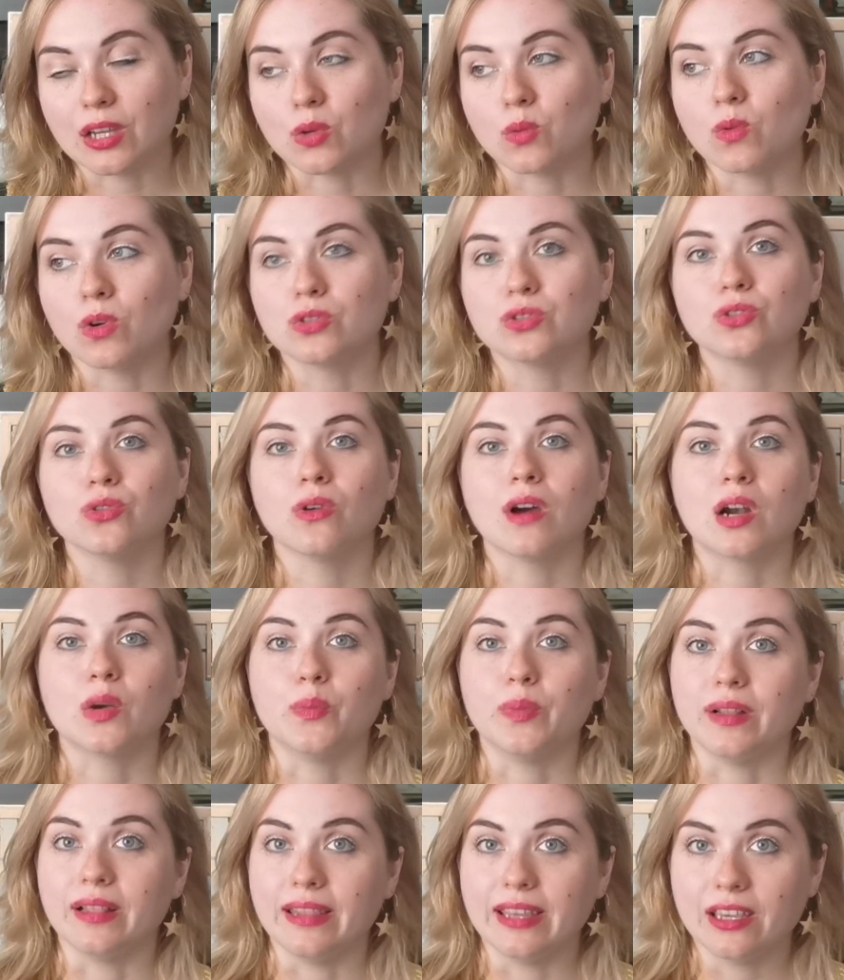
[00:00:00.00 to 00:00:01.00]
in what you are
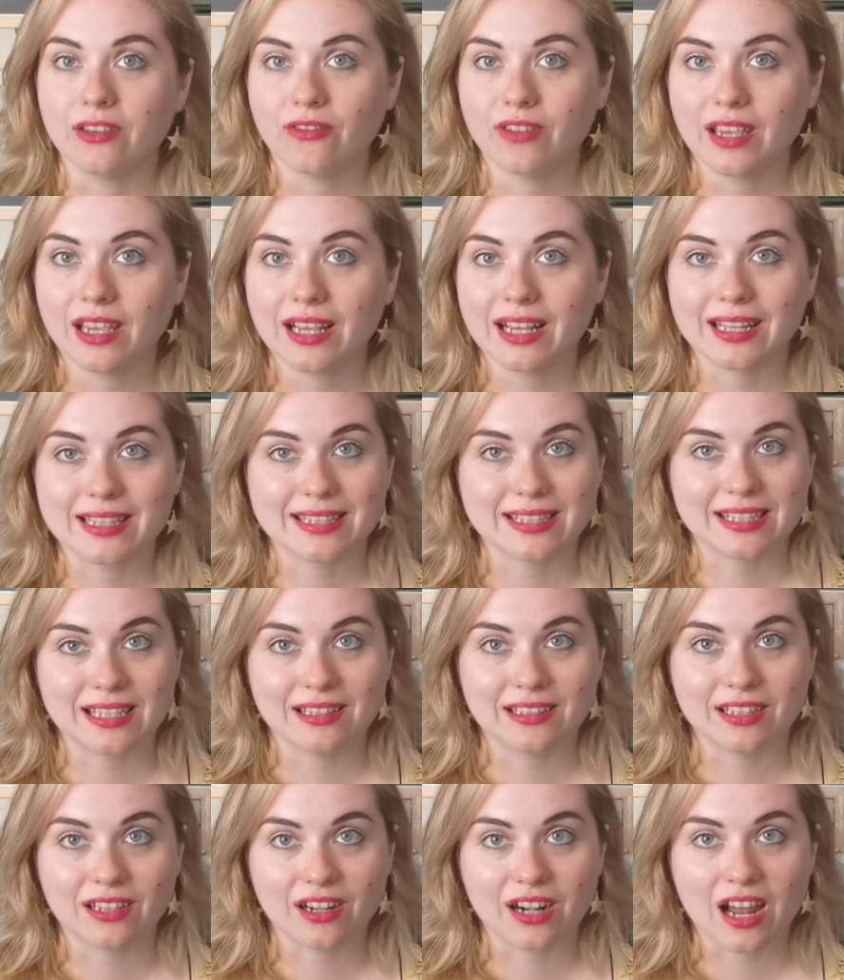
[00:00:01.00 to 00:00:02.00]
believing,
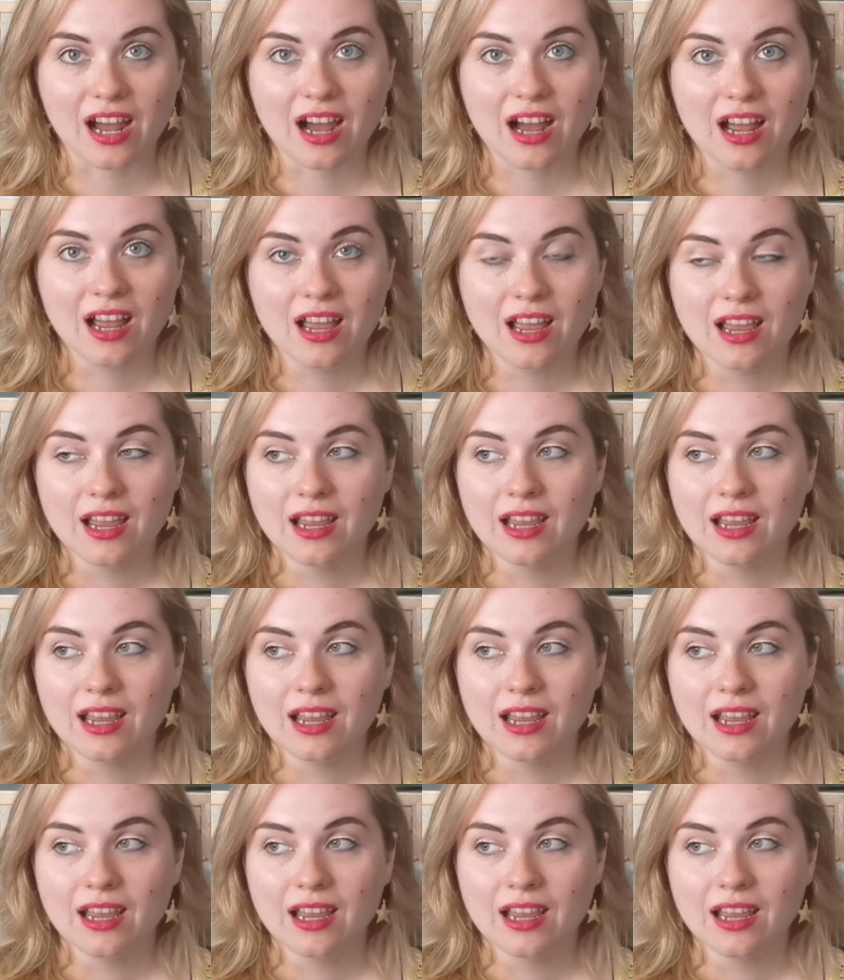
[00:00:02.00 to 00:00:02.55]
etc.